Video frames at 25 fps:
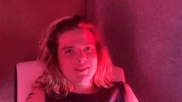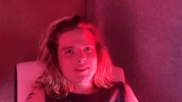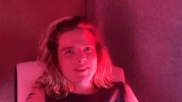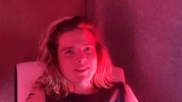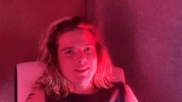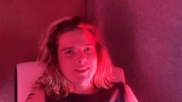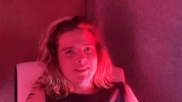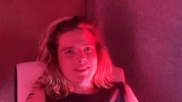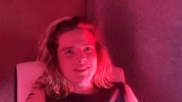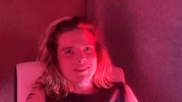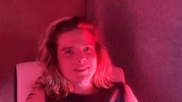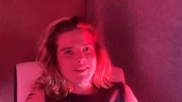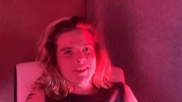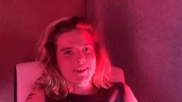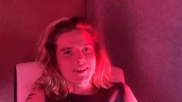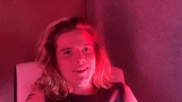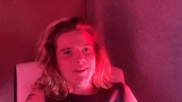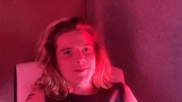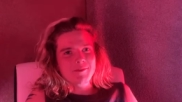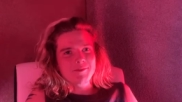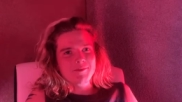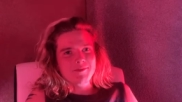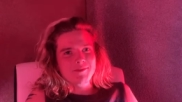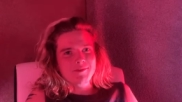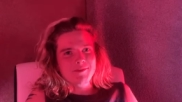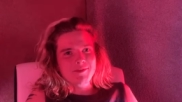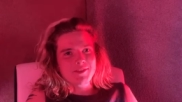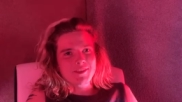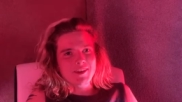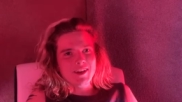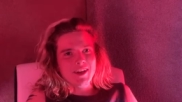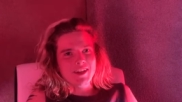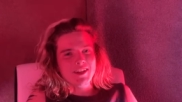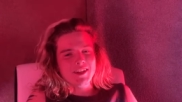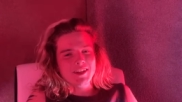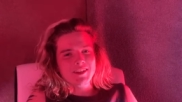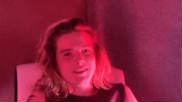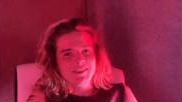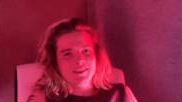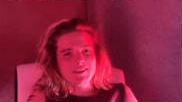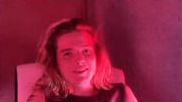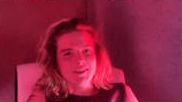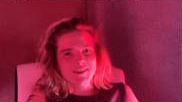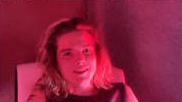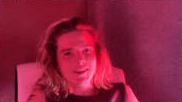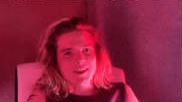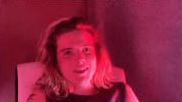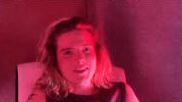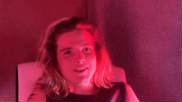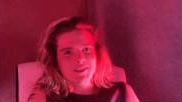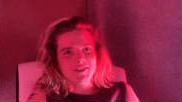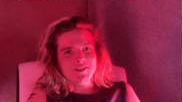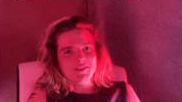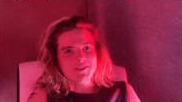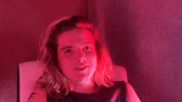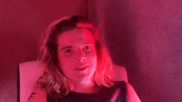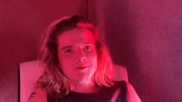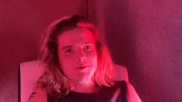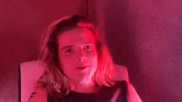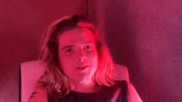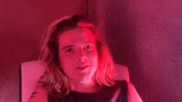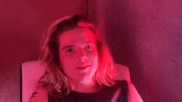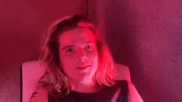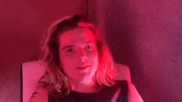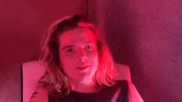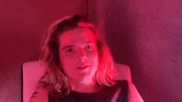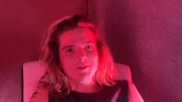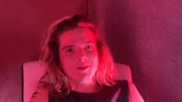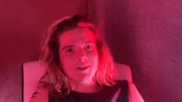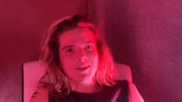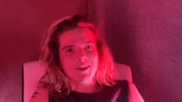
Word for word: and um, I like to think I had a little something to do